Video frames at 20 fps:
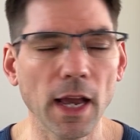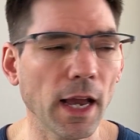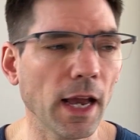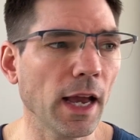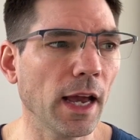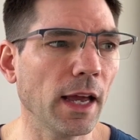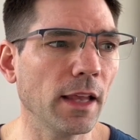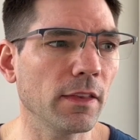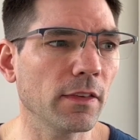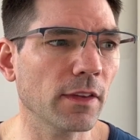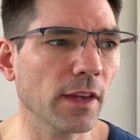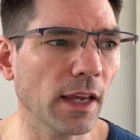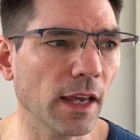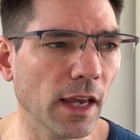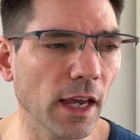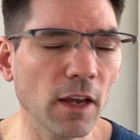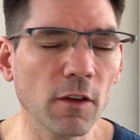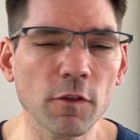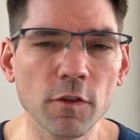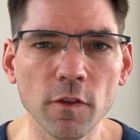And
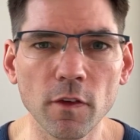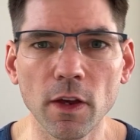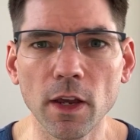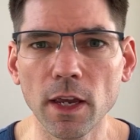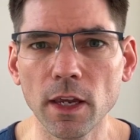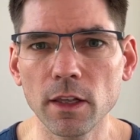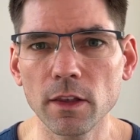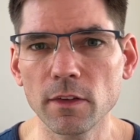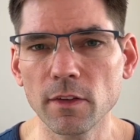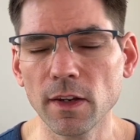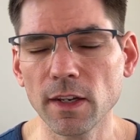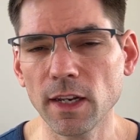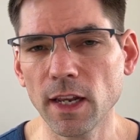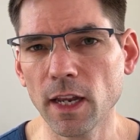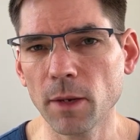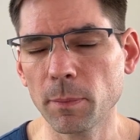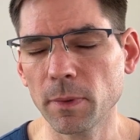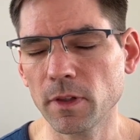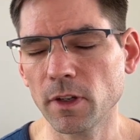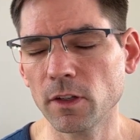if in Tiny
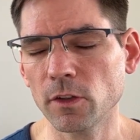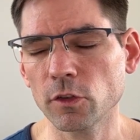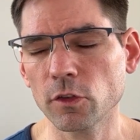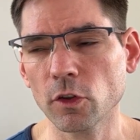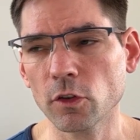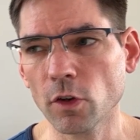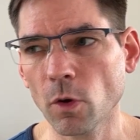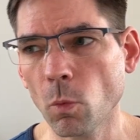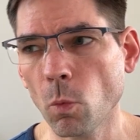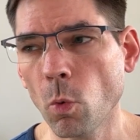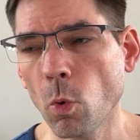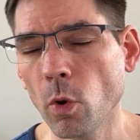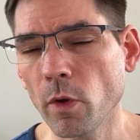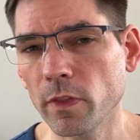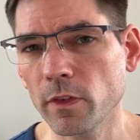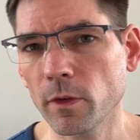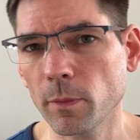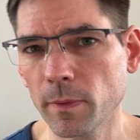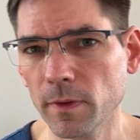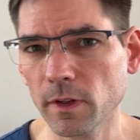Epic Dinosaurs I
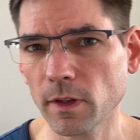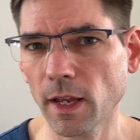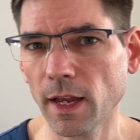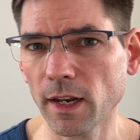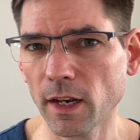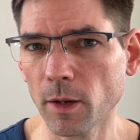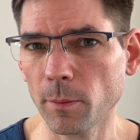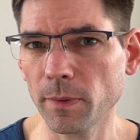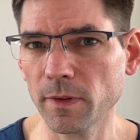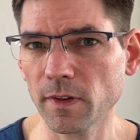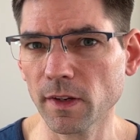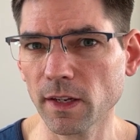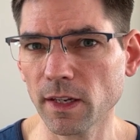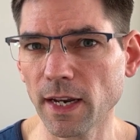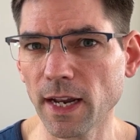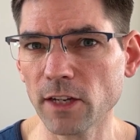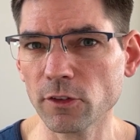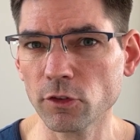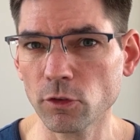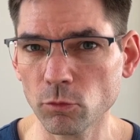want to carry out a
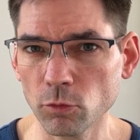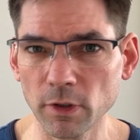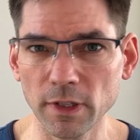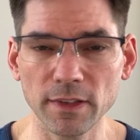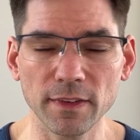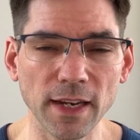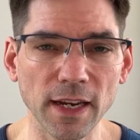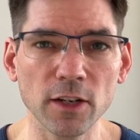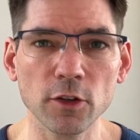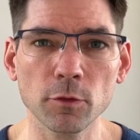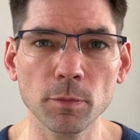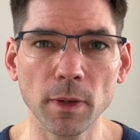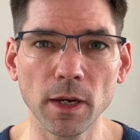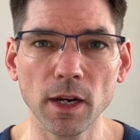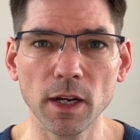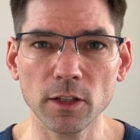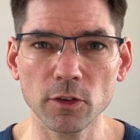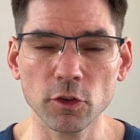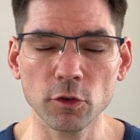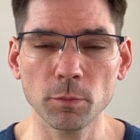particular action, really desperate,
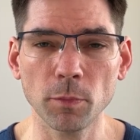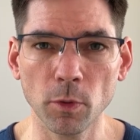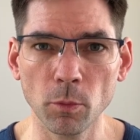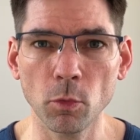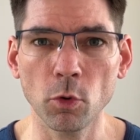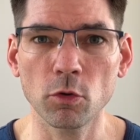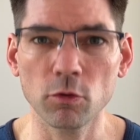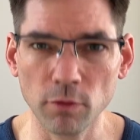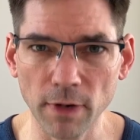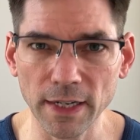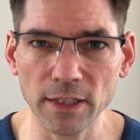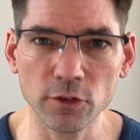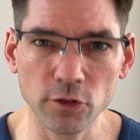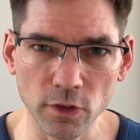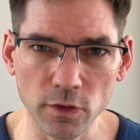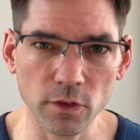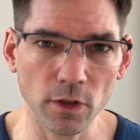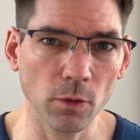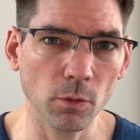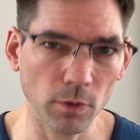I just put more
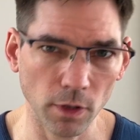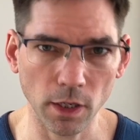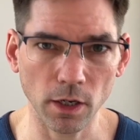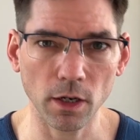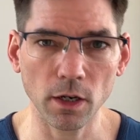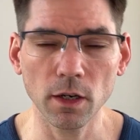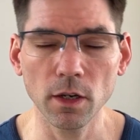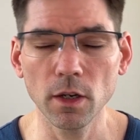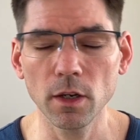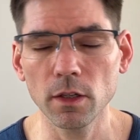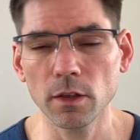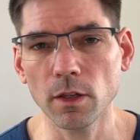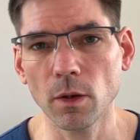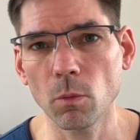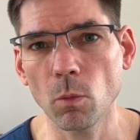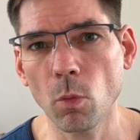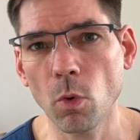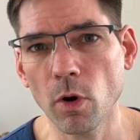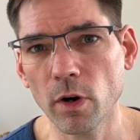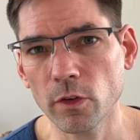ranchers out there
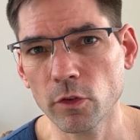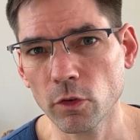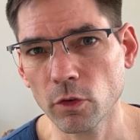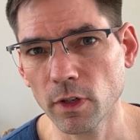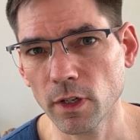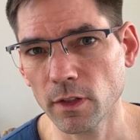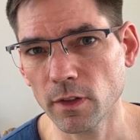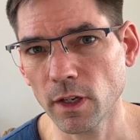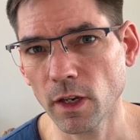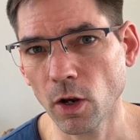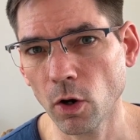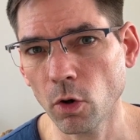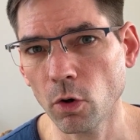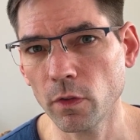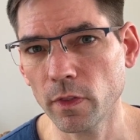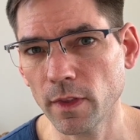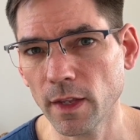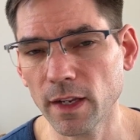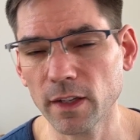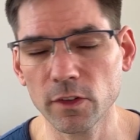than what is already
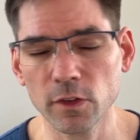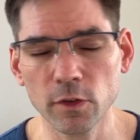on that